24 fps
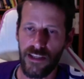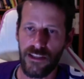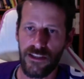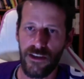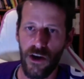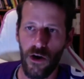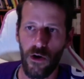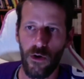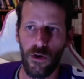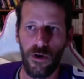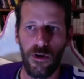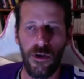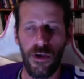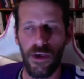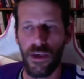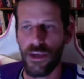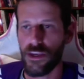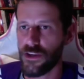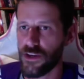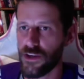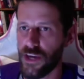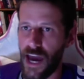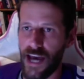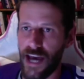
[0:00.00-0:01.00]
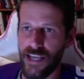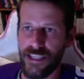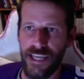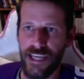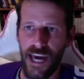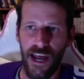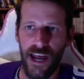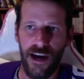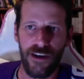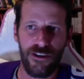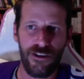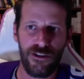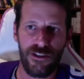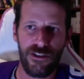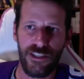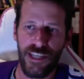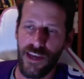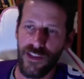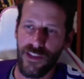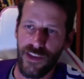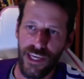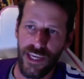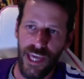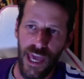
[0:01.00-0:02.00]
So you guys got to
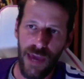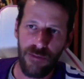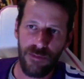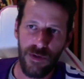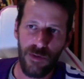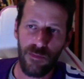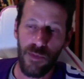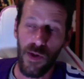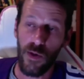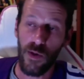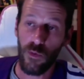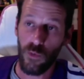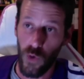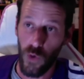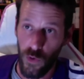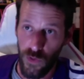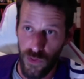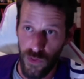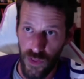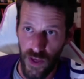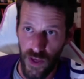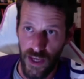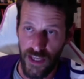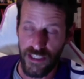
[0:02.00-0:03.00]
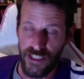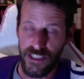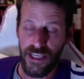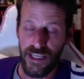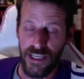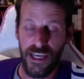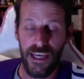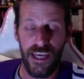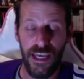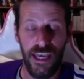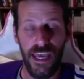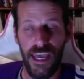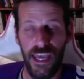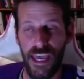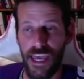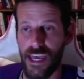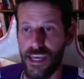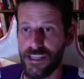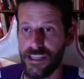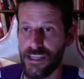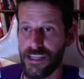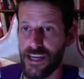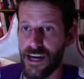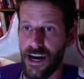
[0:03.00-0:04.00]
understand the game can be ruthless
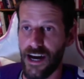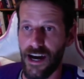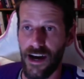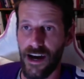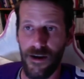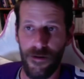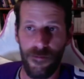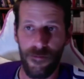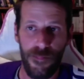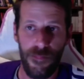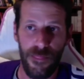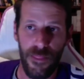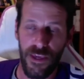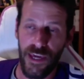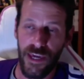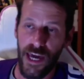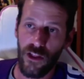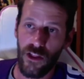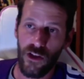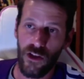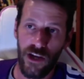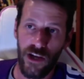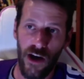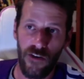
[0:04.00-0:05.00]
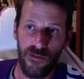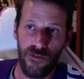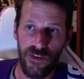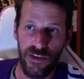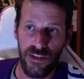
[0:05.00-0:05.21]
and uh, you got to look out for